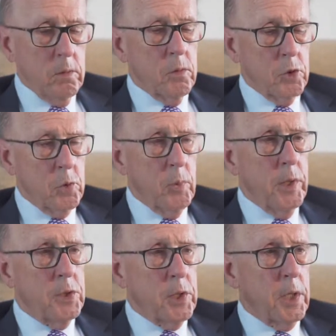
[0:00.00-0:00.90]

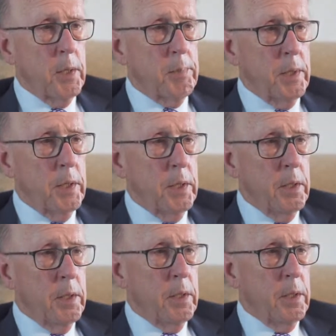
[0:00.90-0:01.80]
squeeze the company
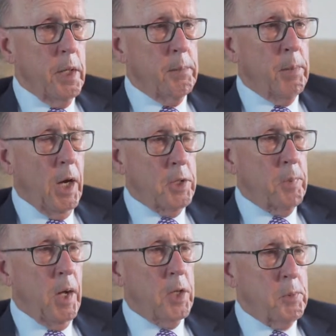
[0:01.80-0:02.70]
and
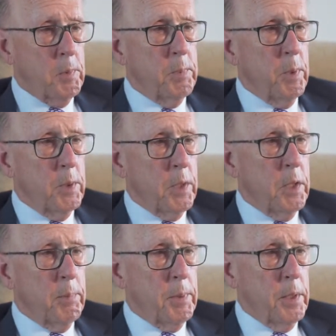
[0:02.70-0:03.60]
possibly put the
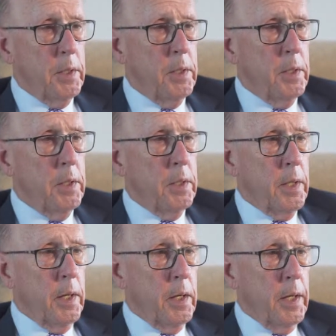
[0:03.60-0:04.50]
company
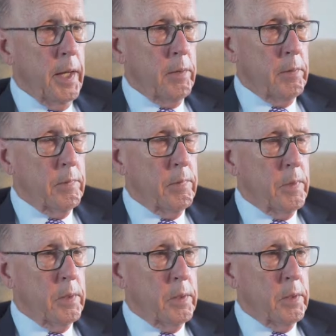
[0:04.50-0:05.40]
out
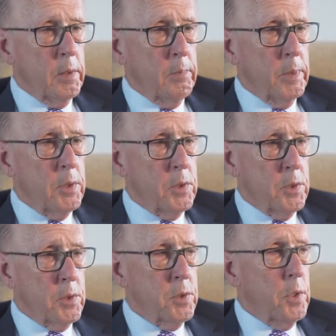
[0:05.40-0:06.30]
of
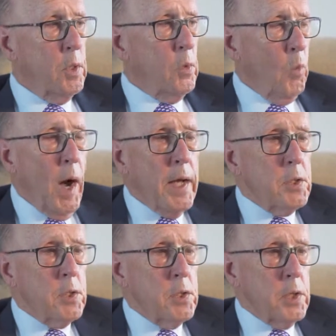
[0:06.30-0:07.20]
business. Why
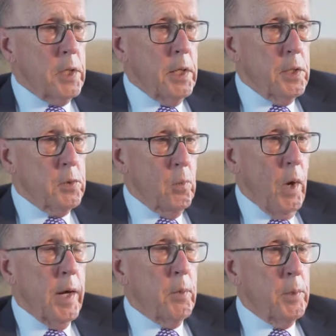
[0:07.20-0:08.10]
is this the case?
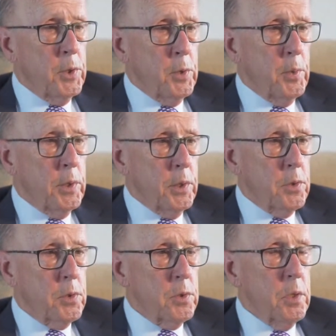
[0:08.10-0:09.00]
Why are we doing
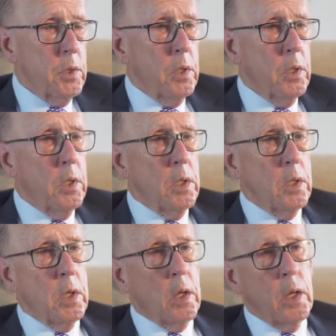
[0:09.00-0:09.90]
this?
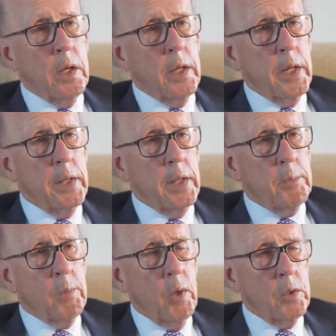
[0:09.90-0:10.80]
And I think
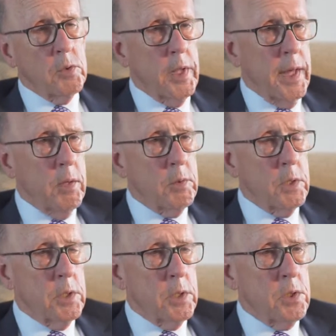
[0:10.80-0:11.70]
it boils down
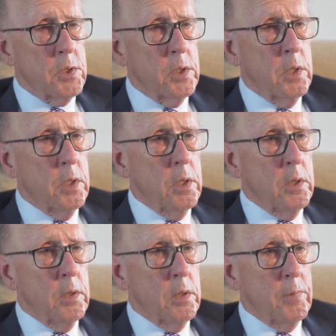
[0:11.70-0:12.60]
to this
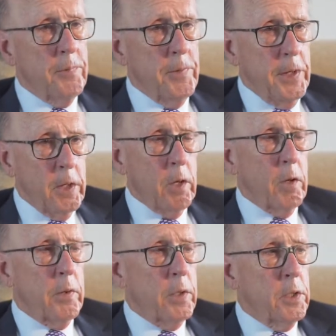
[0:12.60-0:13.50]

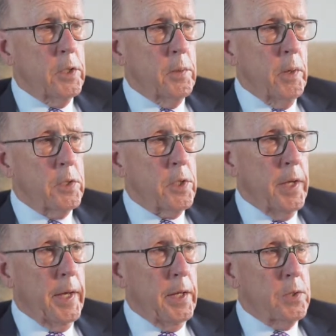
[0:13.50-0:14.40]
fear that the U.S.
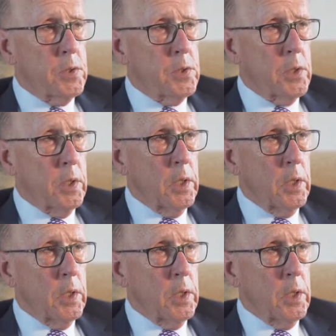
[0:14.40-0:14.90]
has,